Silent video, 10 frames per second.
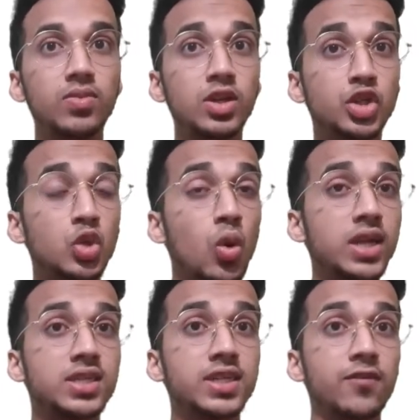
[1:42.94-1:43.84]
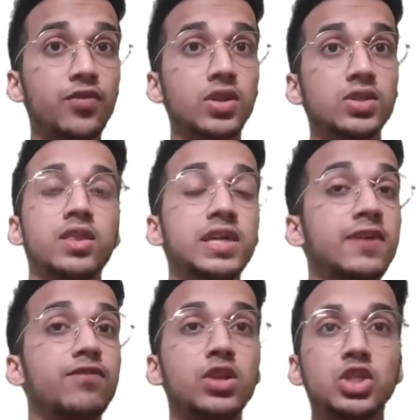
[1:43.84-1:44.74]
So what is the difference? The
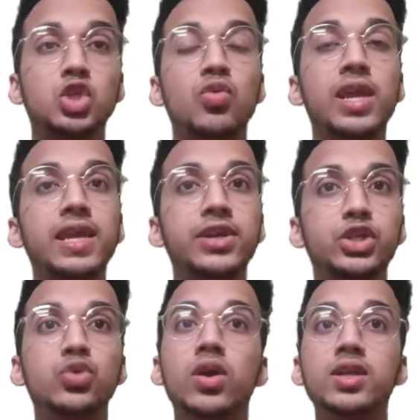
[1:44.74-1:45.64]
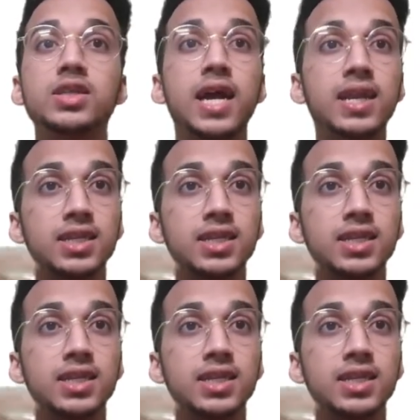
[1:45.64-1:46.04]
difference is very easy to understand.